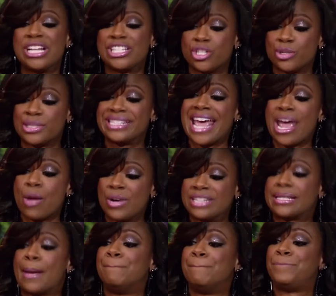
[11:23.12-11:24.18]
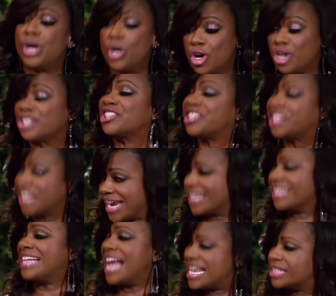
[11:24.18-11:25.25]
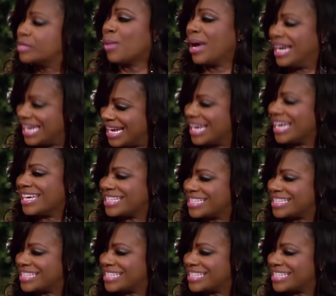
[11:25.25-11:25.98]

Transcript: Well, what okay? you said was some bull. But you don't like